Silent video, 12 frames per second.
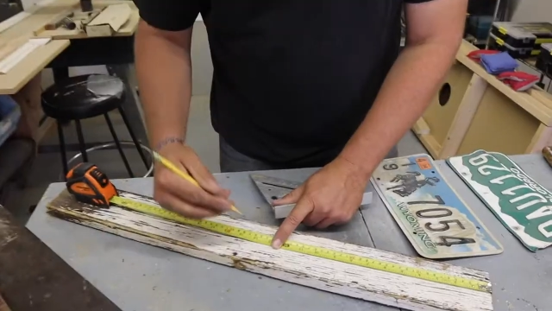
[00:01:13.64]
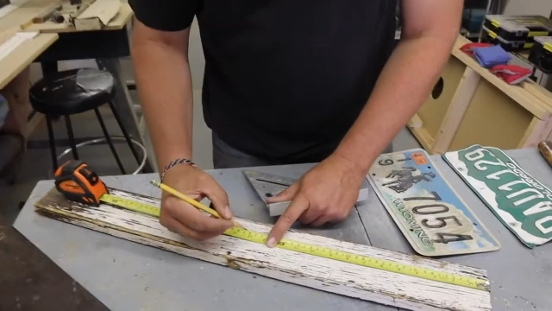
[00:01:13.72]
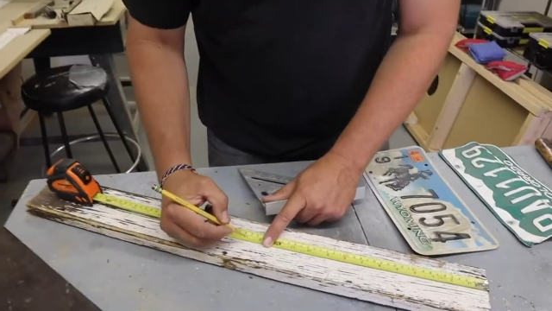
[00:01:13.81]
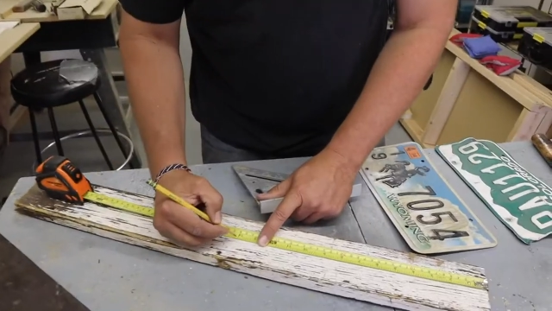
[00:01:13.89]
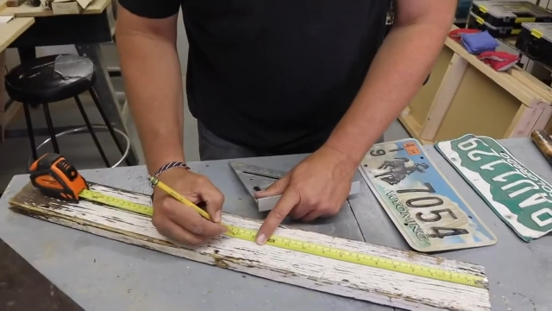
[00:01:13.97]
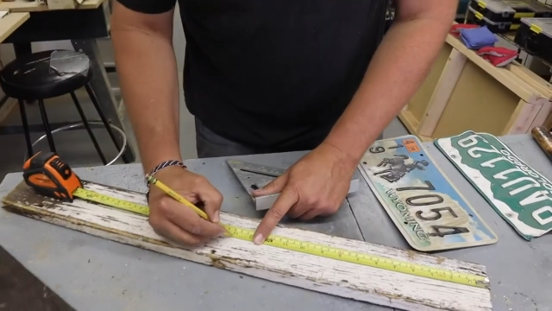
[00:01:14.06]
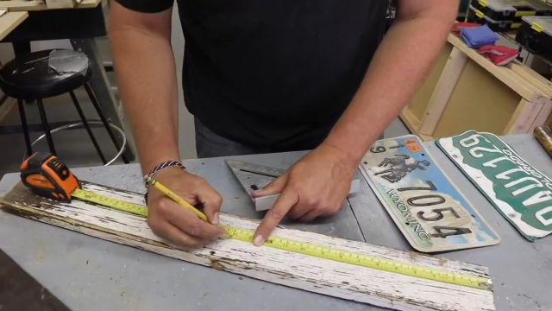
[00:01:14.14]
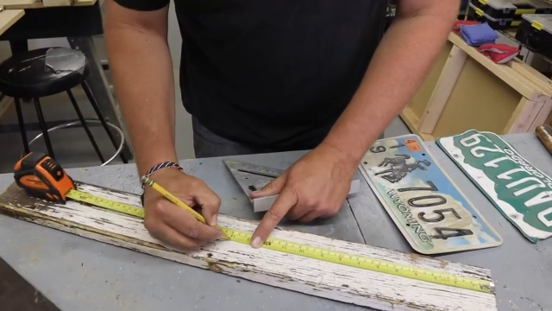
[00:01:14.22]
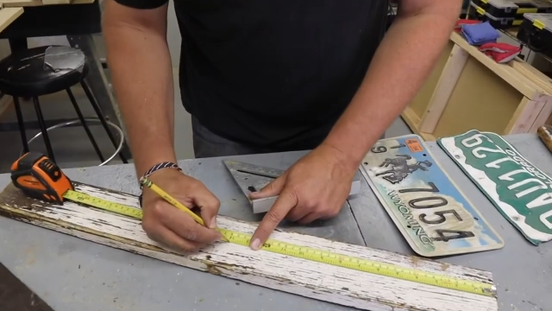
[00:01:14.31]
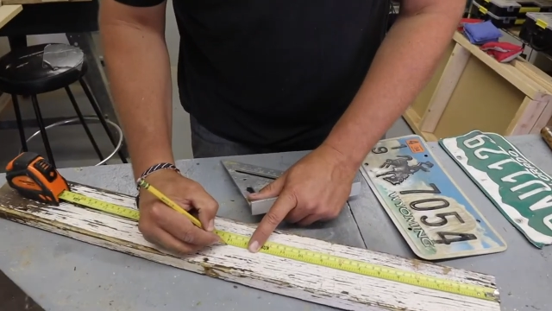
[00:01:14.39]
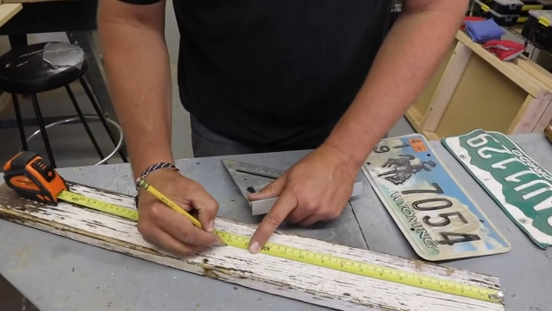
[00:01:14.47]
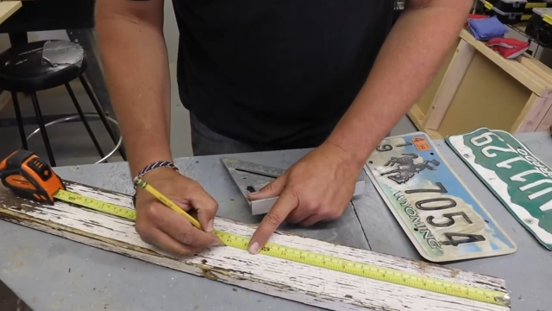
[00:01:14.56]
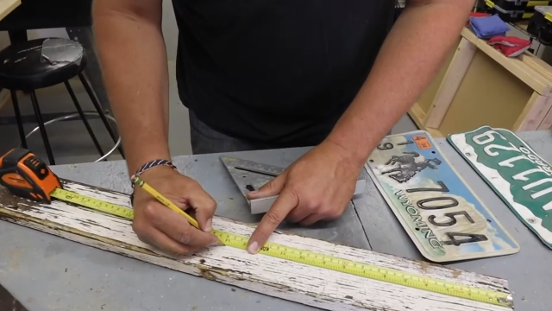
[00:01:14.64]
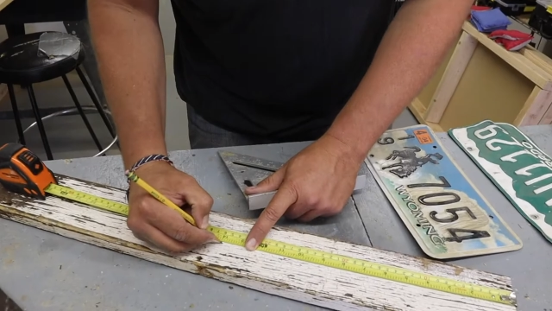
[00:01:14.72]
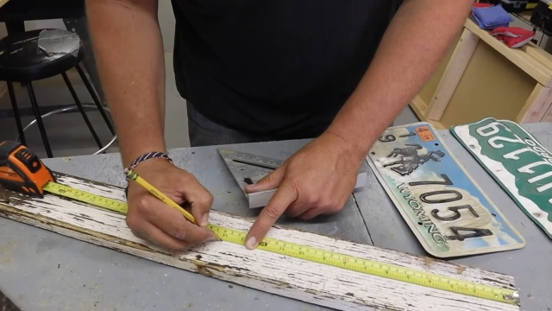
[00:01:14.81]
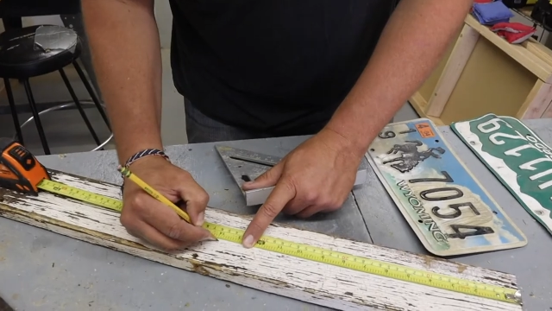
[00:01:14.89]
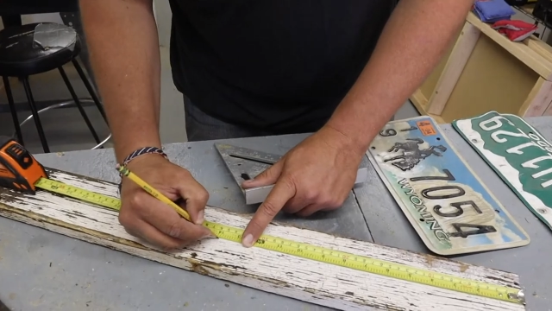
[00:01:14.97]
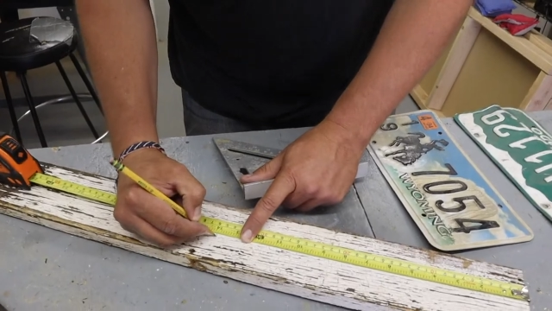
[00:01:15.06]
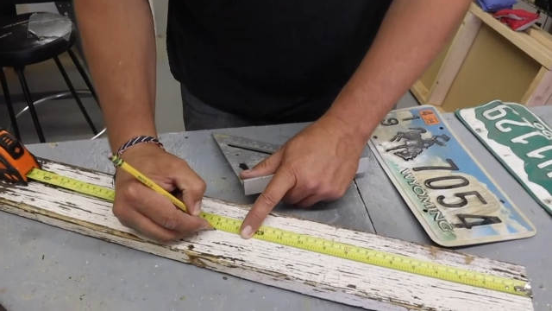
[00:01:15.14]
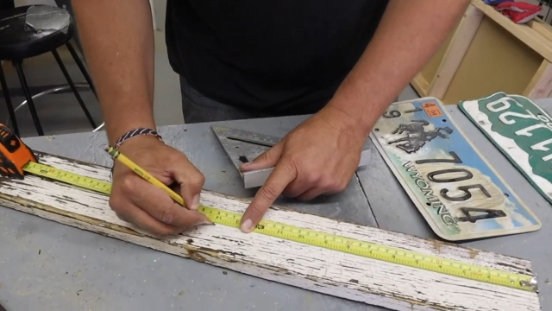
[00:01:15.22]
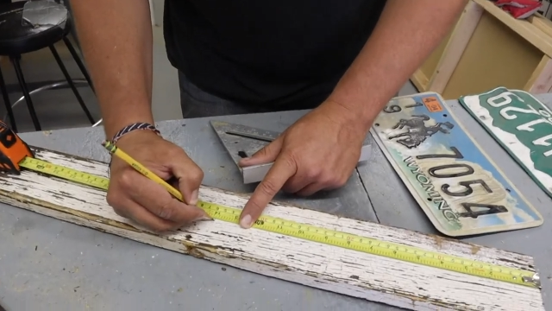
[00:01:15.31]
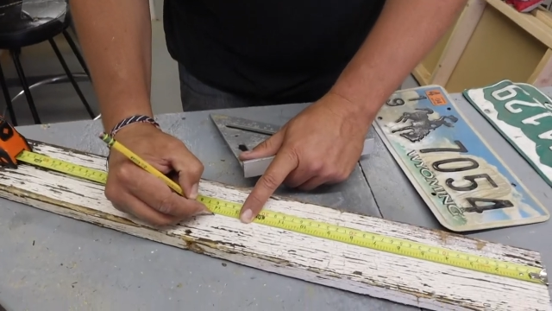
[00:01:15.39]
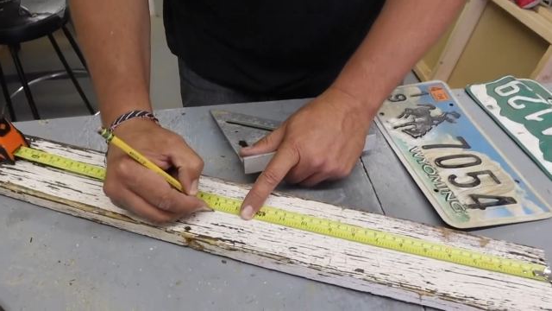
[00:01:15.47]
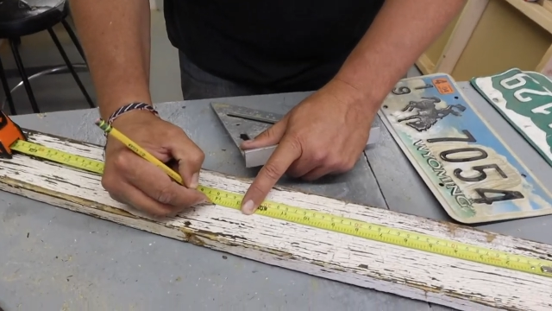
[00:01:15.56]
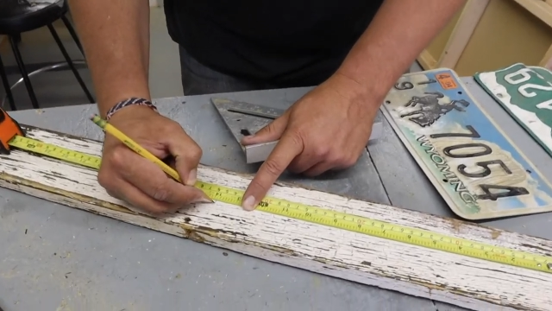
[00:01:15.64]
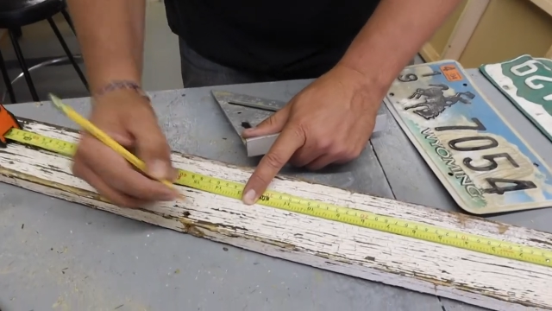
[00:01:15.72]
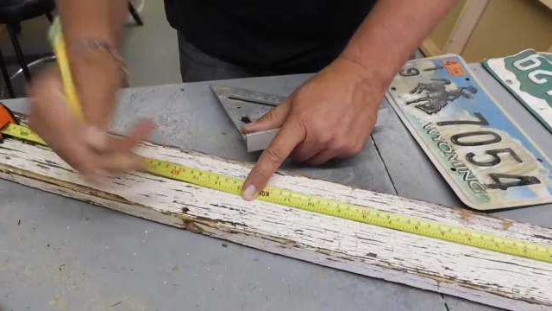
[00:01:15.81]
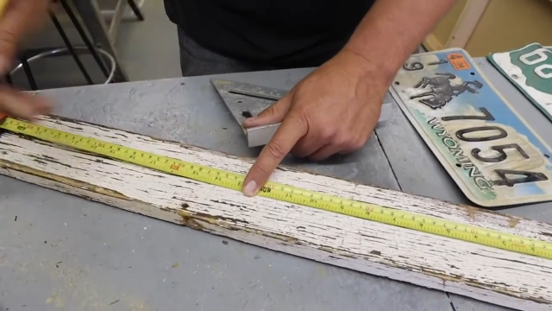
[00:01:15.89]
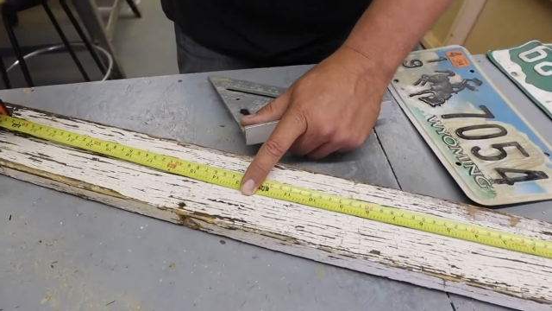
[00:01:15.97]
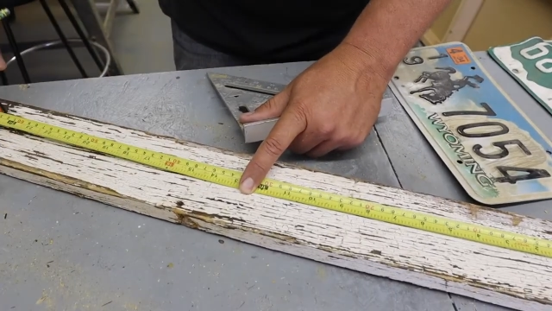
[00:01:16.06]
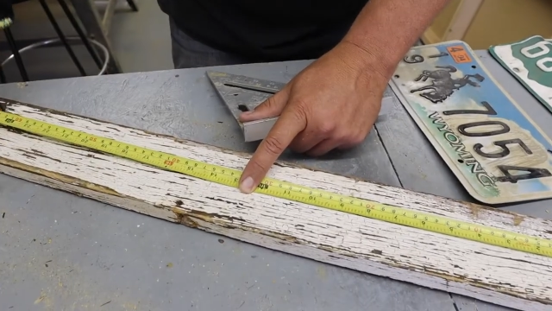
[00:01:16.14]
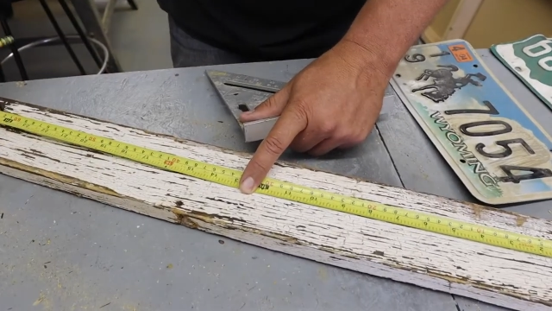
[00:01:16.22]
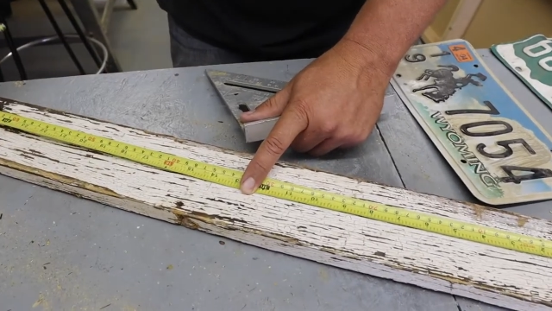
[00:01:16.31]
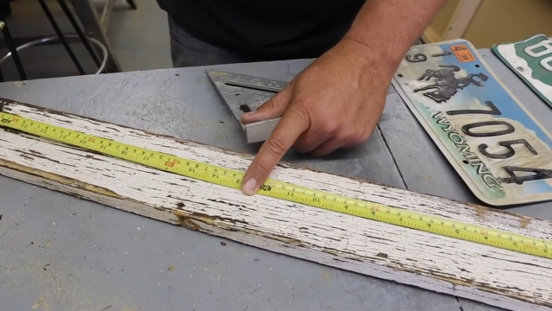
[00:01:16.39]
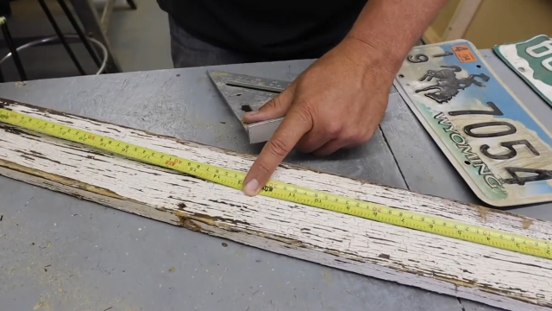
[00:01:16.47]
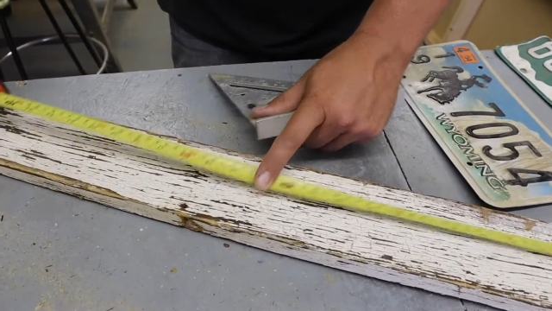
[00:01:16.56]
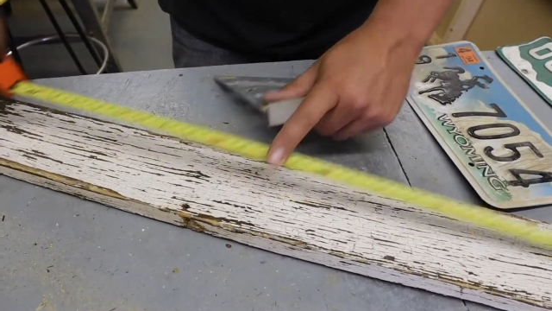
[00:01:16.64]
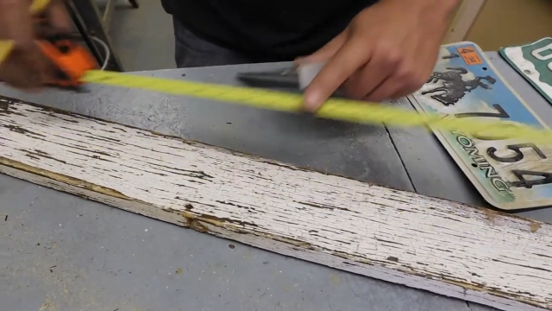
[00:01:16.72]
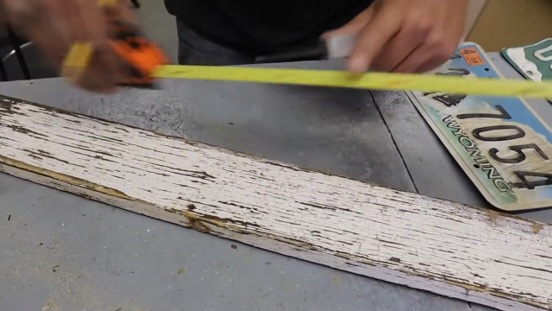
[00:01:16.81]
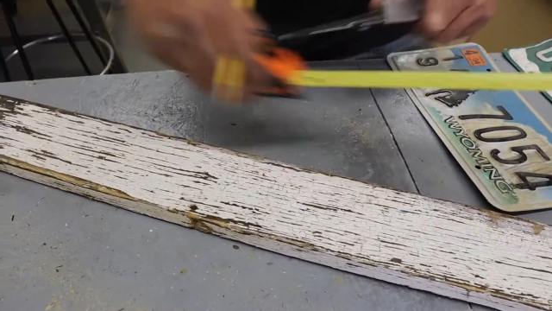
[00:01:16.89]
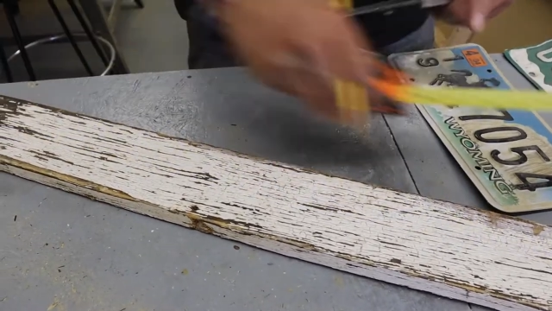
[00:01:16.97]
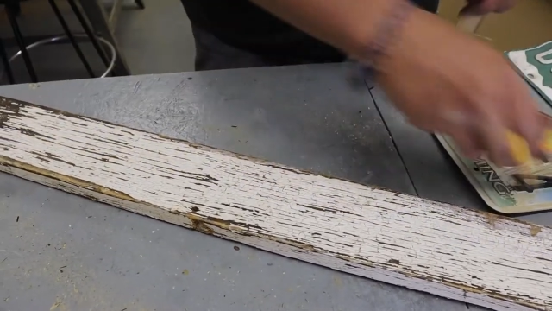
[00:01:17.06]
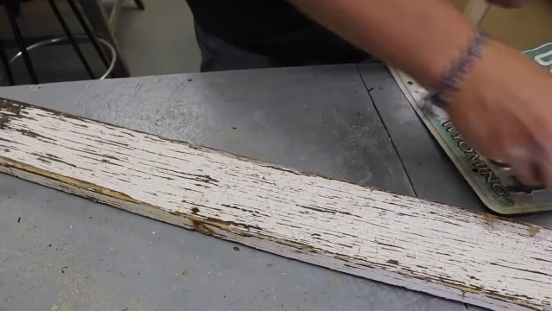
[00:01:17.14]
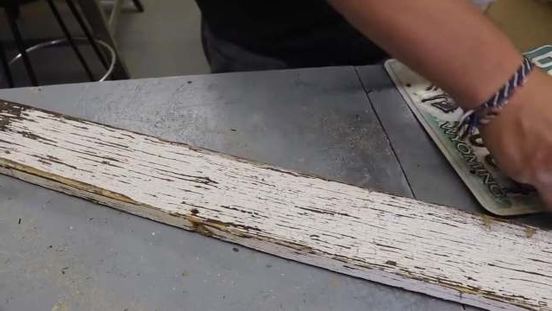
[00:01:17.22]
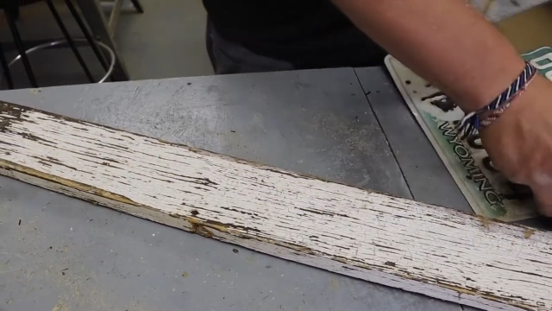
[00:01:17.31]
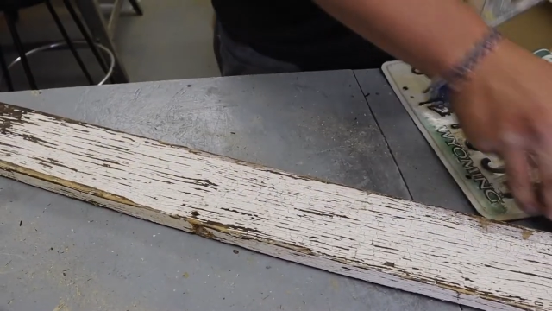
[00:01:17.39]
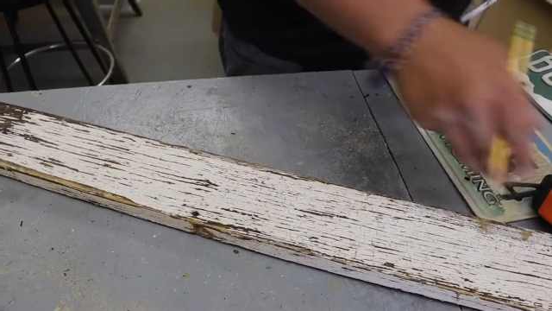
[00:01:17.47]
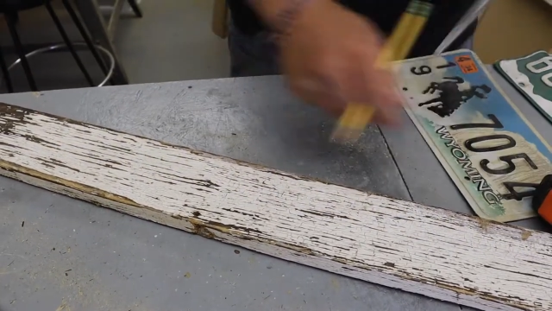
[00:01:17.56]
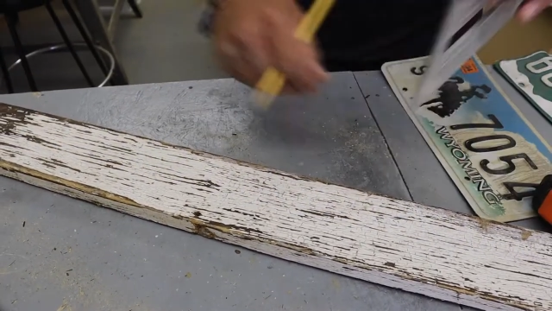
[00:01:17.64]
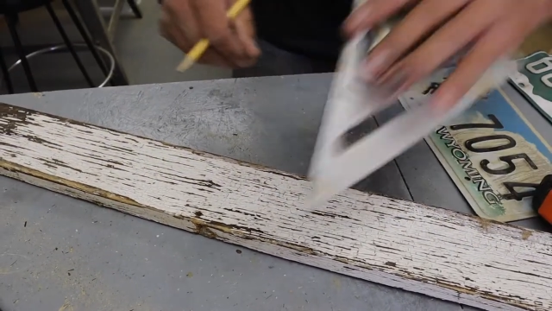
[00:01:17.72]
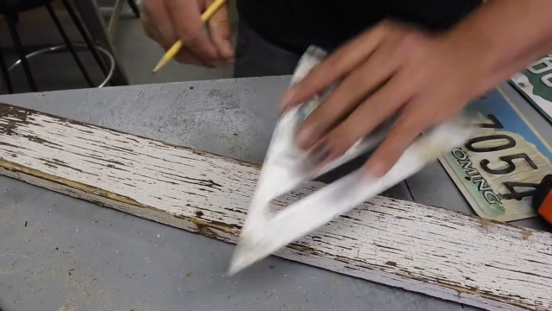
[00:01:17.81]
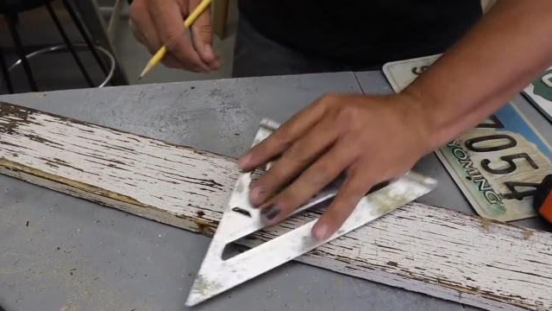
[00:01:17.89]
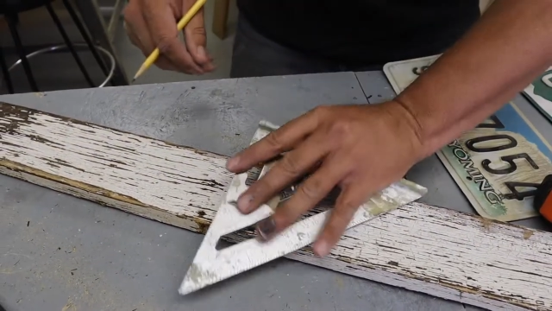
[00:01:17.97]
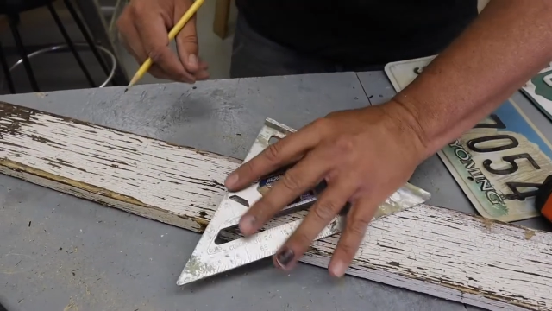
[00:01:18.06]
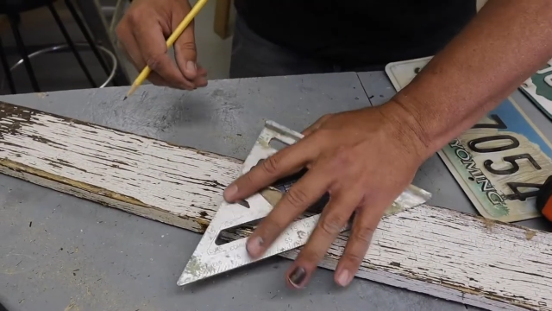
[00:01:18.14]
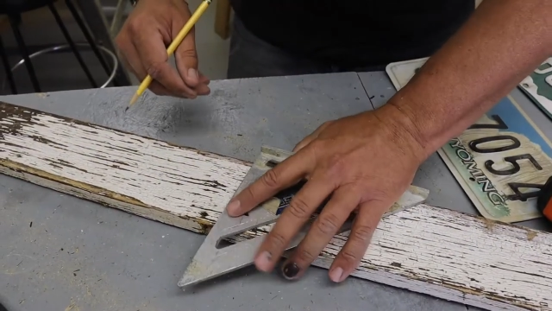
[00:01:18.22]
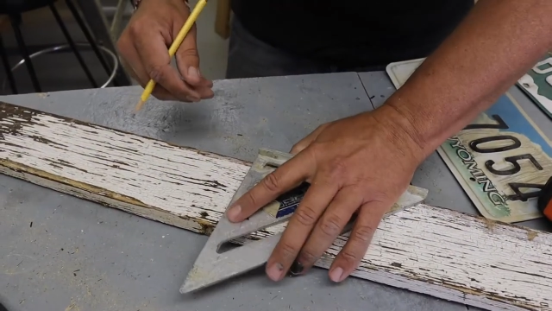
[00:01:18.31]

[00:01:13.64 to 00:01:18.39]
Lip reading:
Nobody's mouth can be seen.